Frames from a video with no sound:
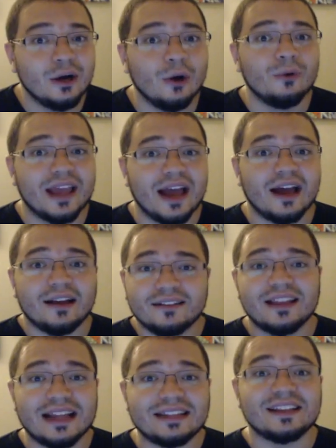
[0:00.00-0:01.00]
Oh yeah,
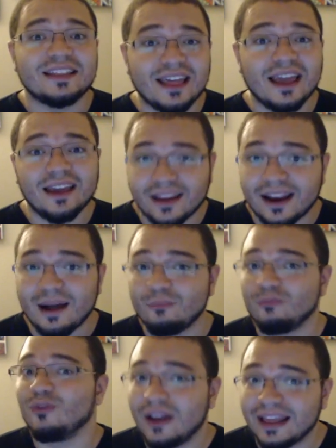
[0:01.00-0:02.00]
that's a thing, and
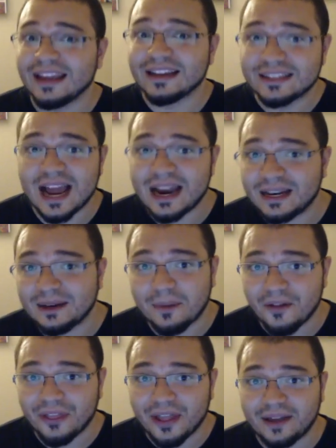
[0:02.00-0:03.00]
I'm really excited
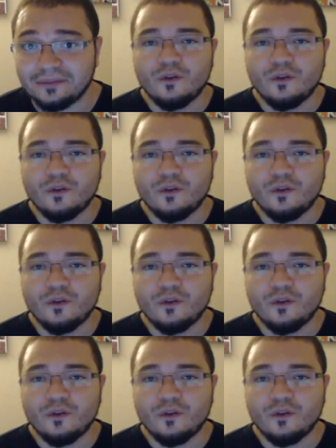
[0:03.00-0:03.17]
about that.